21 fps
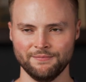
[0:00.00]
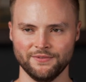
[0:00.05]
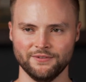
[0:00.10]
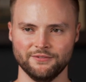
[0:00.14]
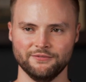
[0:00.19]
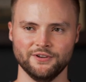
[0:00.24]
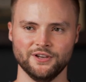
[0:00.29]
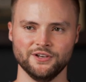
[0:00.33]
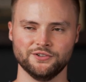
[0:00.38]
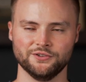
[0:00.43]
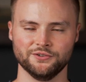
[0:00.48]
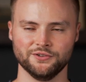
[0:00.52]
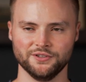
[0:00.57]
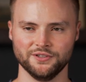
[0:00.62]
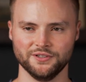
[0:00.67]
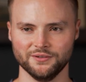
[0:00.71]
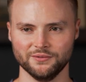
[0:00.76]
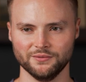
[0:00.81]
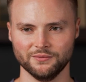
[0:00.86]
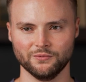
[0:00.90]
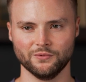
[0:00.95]

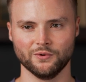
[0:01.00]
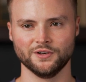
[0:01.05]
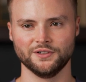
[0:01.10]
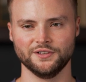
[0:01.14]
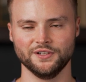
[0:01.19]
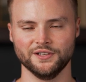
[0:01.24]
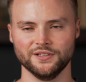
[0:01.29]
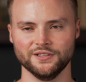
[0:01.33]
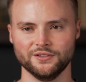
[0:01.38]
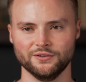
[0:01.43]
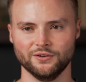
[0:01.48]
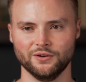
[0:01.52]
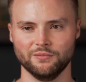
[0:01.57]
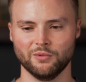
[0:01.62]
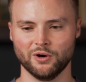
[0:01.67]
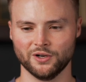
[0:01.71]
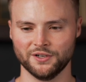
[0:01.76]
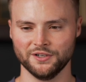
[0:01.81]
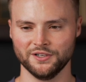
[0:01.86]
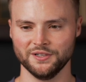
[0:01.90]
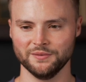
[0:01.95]
eventually worked into a
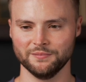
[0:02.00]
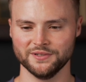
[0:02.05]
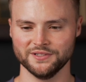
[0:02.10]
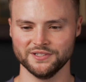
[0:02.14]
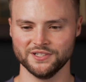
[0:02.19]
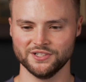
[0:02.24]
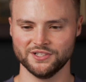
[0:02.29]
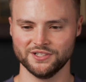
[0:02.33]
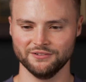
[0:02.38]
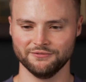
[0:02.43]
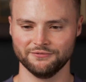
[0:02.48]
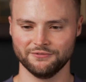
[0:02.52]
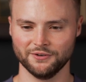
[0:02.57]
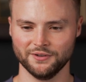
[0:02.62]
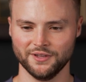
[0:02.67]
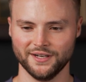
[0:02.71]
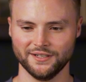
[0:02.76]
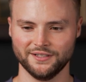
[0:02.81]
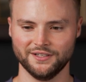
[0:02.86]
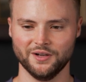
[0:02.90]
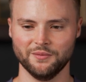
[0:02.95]
marketing position for
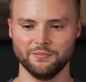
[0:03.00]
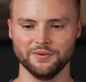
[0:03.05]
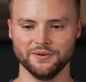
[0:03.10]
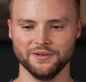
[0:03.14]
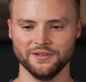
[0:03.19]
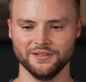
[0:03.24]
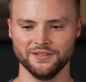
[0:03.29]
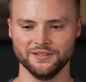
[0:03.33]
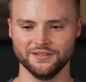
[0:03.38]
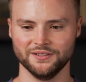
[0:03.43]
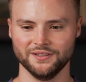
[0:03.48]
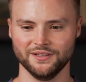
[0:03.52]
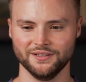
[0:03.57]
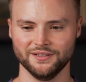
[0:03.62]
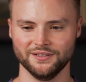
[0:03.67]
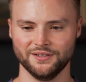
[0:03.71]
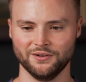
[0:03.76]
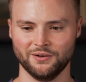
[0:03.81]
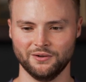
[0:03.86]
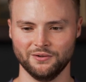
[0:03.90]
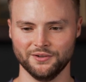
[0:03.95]
that company and, and
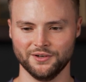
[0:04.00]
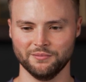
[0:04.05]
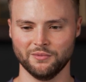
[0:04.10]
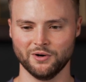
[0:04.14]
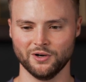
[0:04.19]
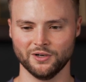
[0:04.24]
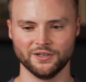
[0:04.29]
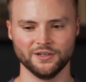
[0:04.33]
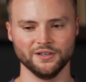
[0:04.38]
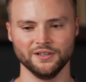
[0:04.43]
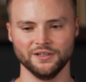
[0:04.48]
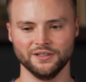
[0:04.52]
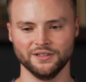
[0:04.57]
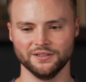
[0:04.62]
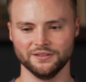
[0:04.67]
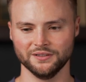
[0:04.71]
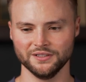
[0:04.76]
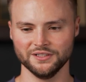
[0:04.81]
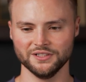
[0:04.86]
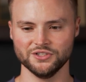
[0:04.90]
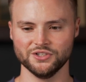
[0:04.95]
did all their marketing
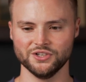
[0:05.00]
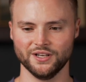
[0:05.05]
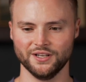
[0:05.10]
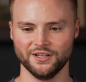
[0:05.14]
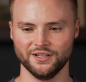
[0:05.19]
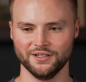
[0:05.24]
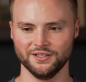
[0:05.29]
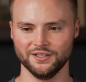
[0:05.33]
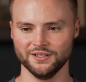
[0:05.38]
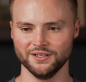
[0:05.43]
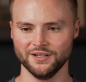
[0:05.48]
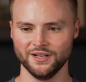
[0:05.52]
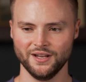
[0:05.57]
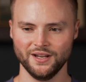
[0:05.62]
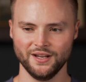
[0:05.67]
and lead gen and,